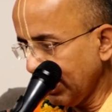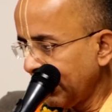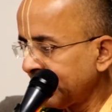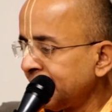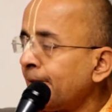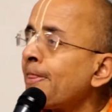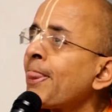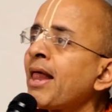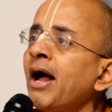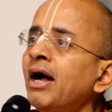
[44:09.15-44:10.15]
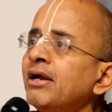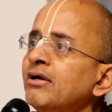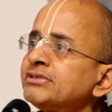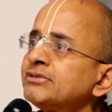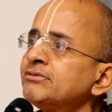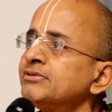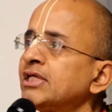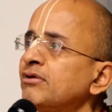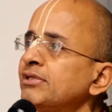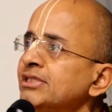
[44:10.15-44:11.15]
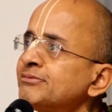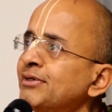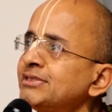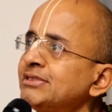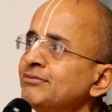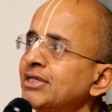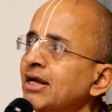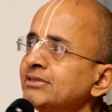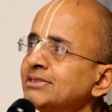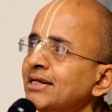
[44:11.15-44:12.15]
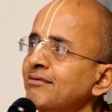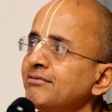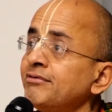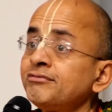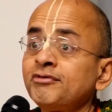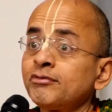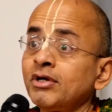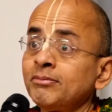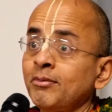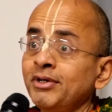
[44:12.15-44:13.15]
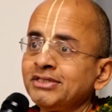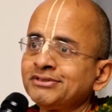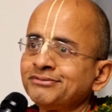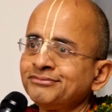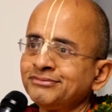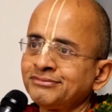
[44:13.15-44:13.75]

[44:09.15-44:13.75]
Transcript: And also without His mercy, we cannot survive even for one moment.